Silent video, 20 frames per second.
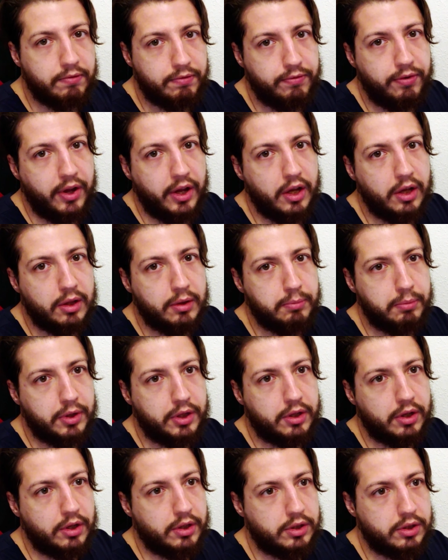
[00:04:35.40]
failed,
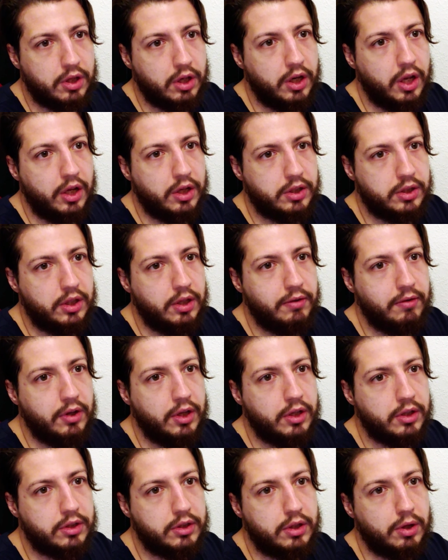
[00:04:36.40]
because today's
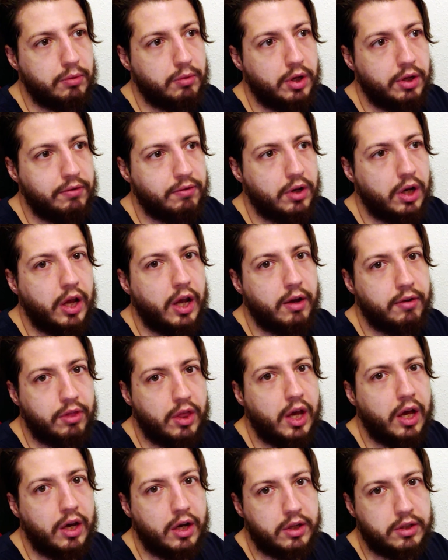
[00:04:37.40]
TVs don't even have
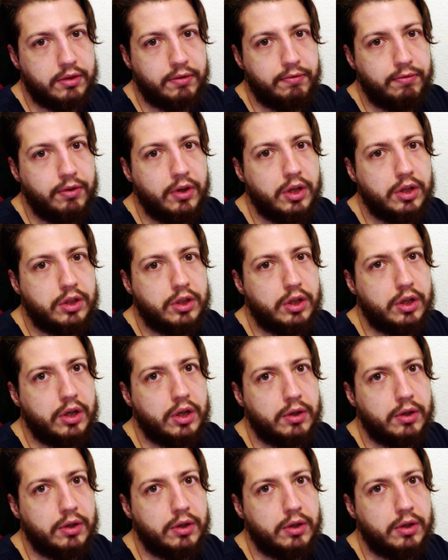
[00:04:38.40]
that as a feature,